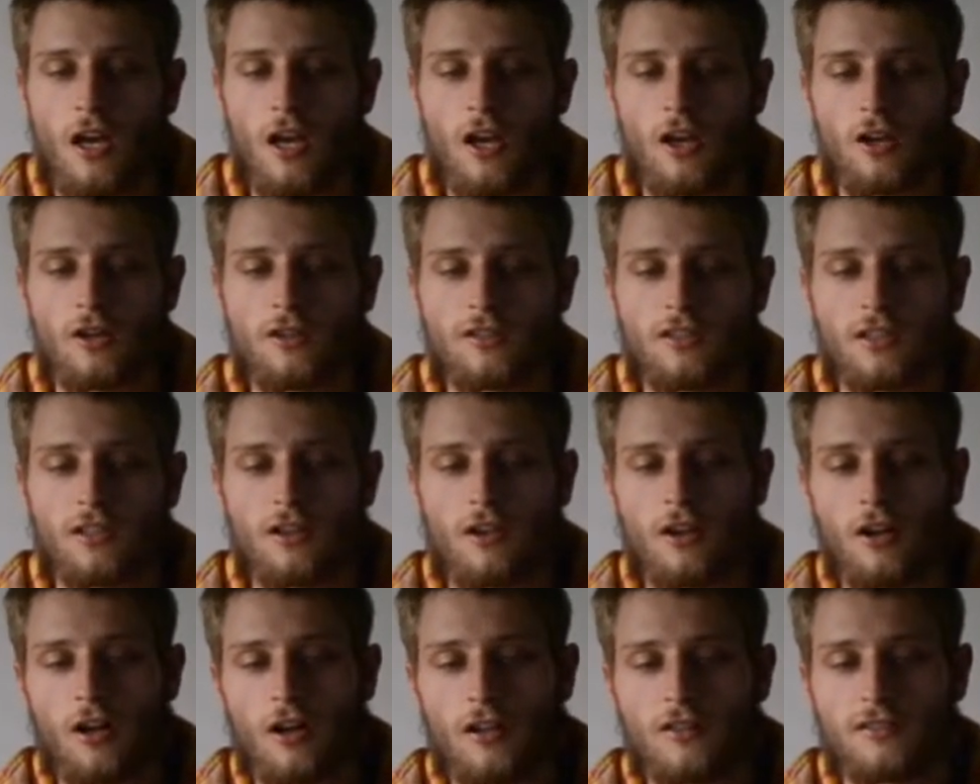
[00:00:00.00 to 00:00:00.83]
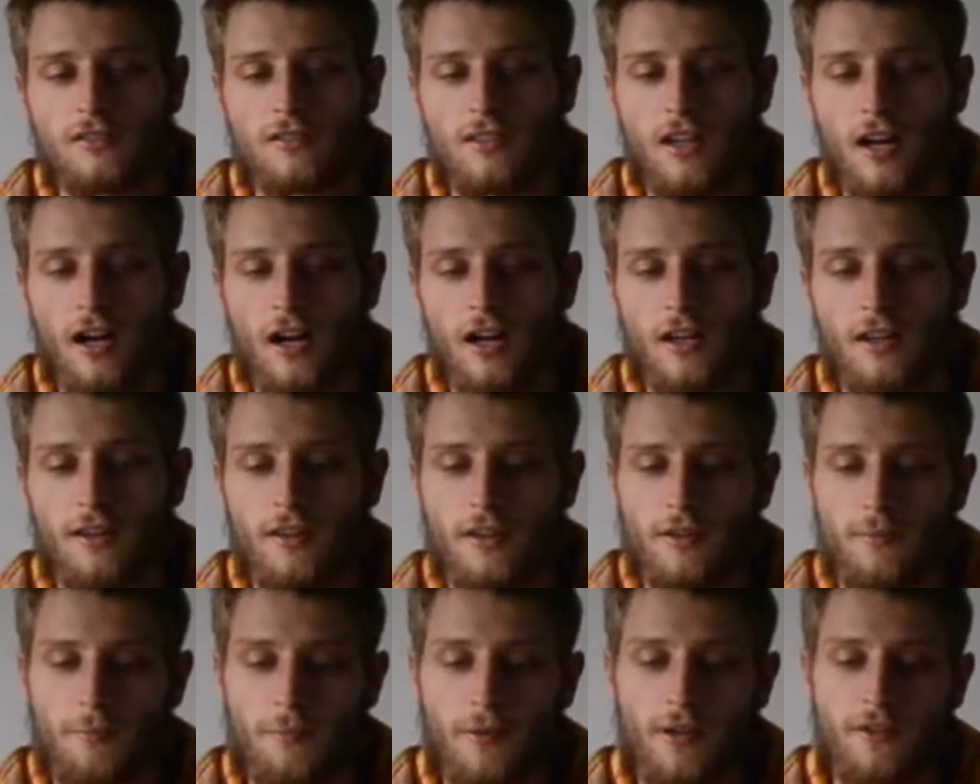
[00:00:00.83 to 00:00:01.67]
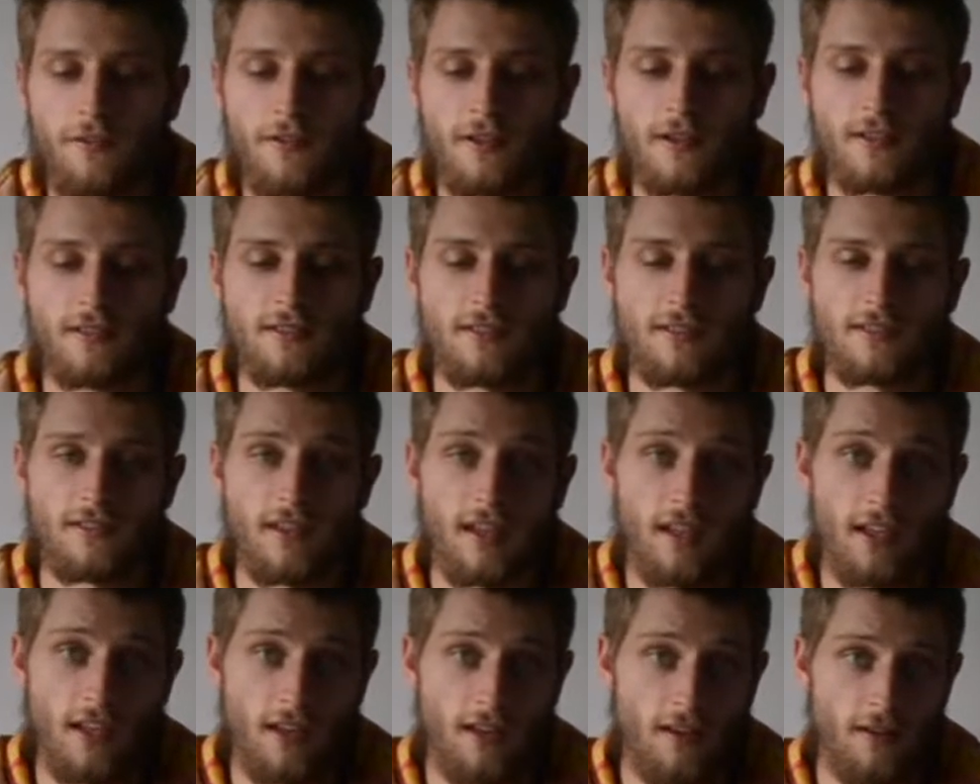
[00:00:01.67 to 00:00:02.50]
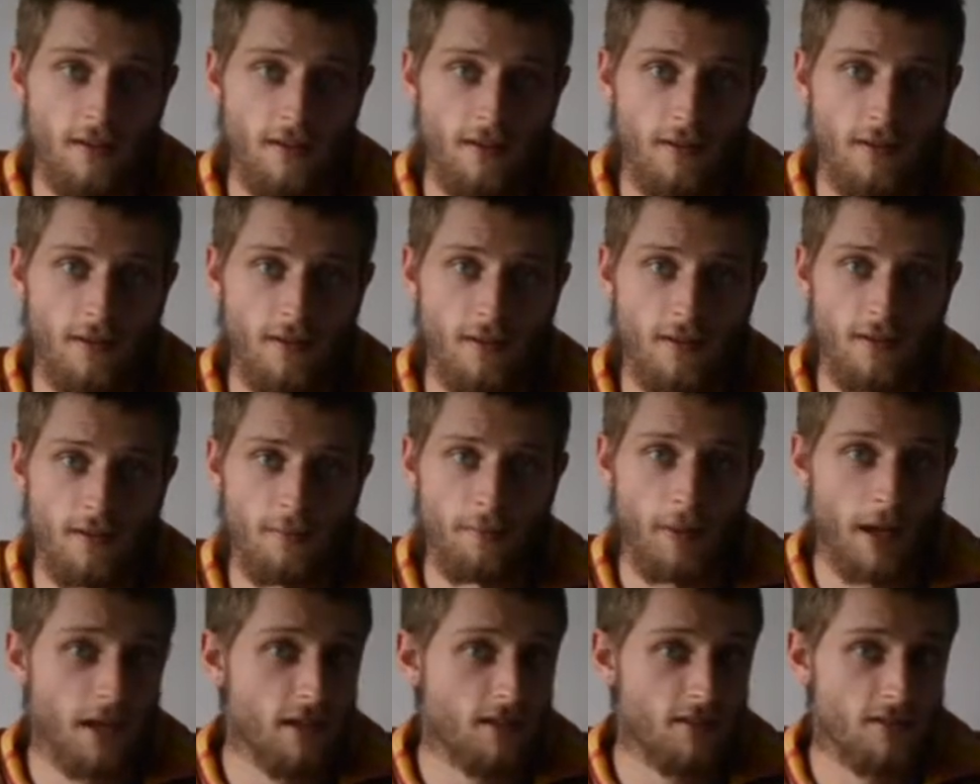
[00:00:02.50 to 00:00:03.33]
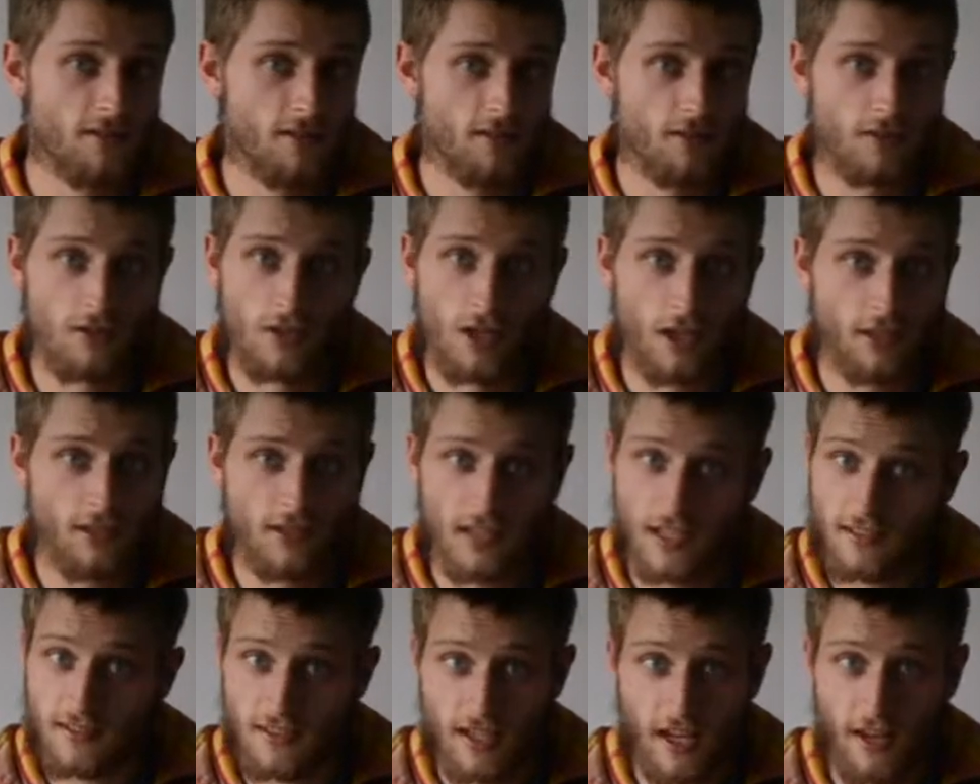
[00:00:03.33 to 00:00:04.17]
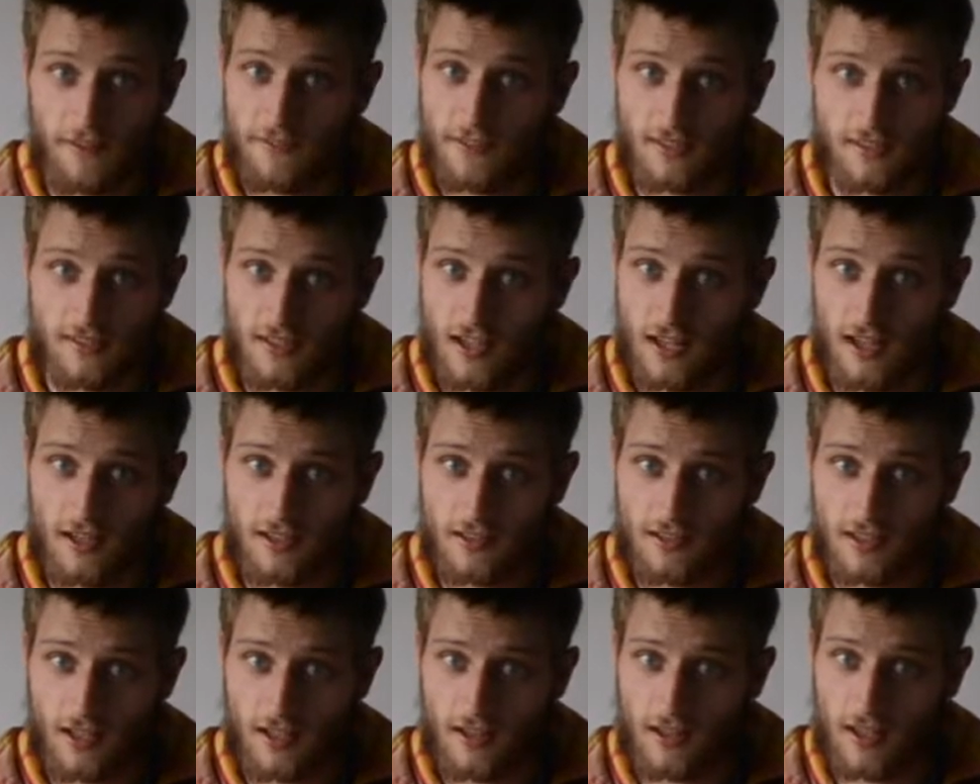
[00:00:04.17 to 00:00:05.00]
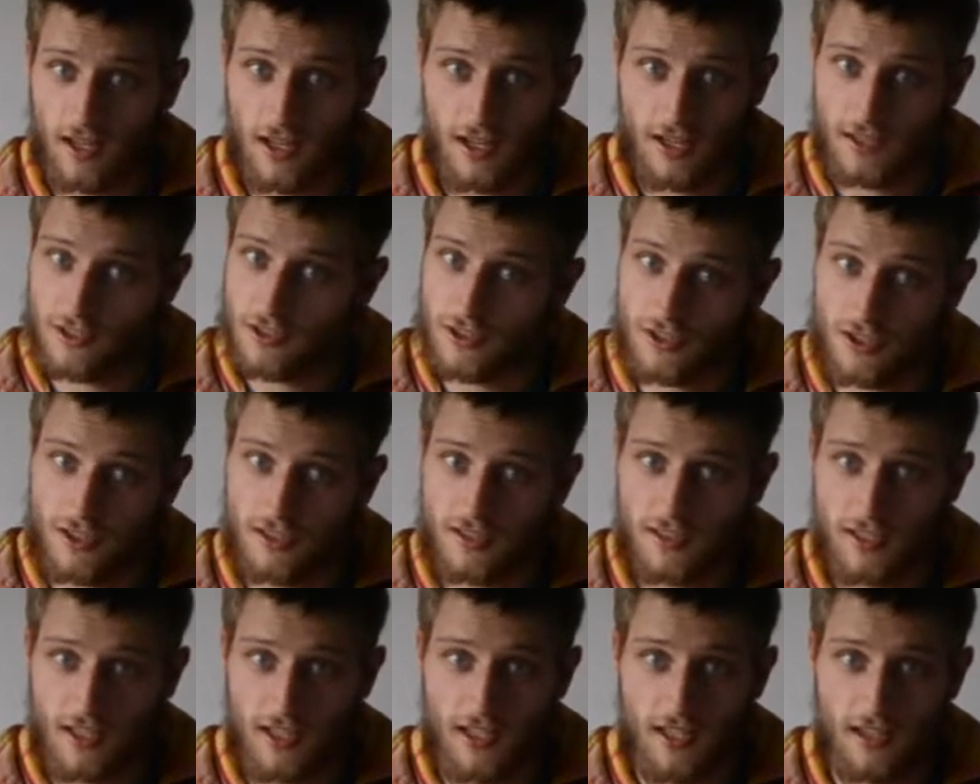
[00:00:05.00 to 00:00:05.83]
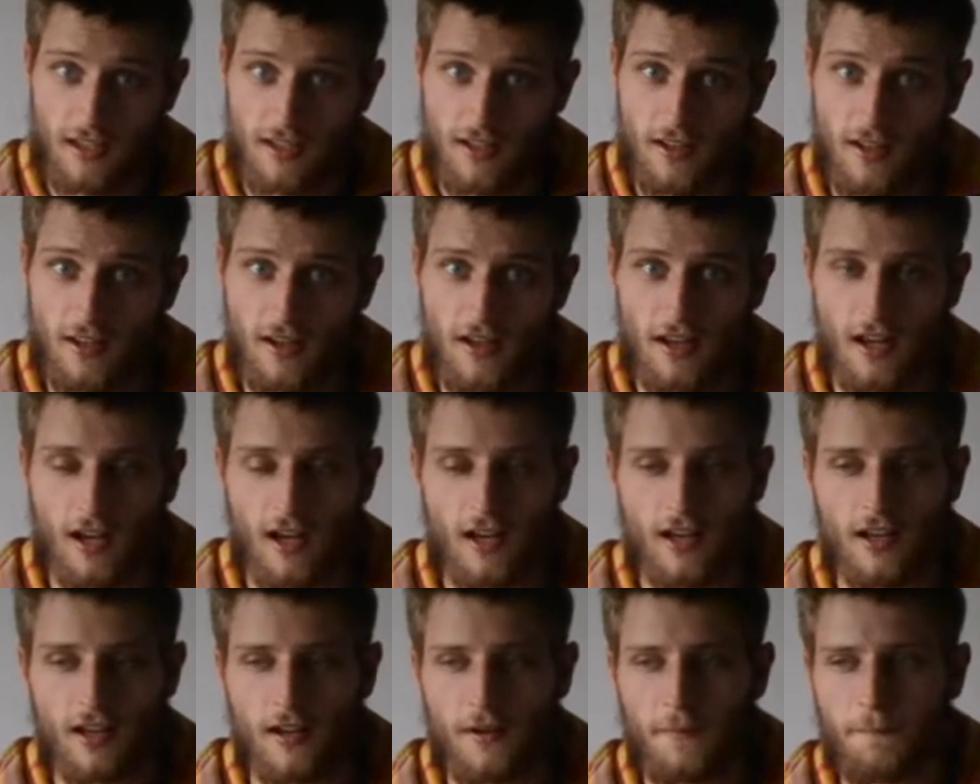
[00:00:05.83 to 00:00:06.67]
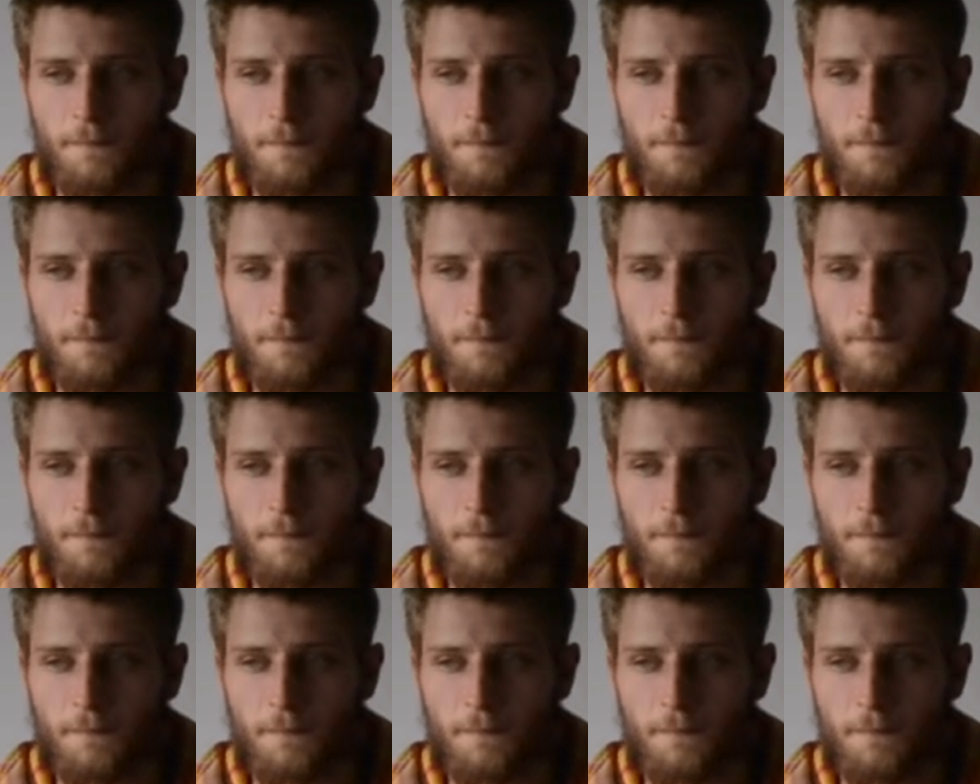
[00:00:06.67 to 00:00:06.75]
Because in class 9 the prefix is E, but it doesn't have a silent li, it's just E, like